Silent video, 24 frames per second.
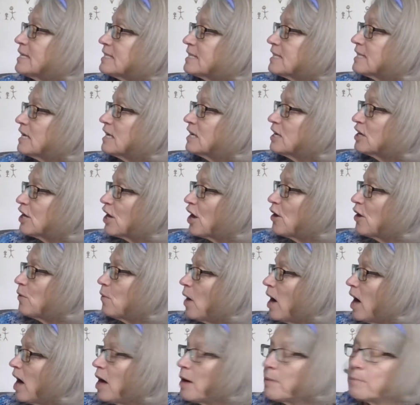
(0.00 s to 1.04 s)
can go
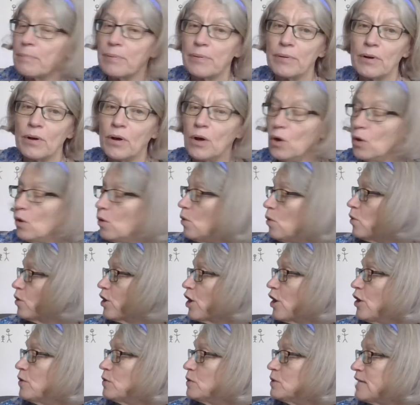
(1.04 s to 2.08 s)
up or
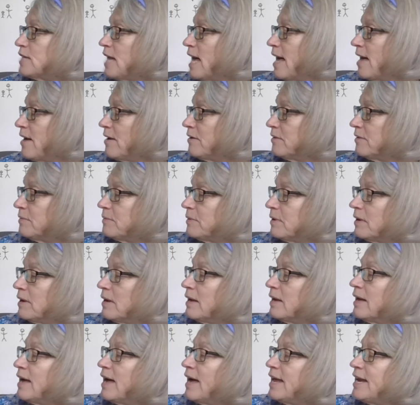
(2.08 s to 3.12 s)
go down.
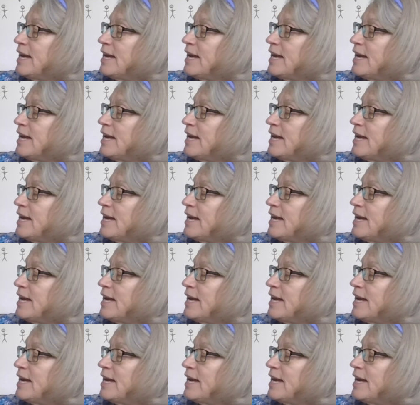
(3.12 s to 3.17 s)
A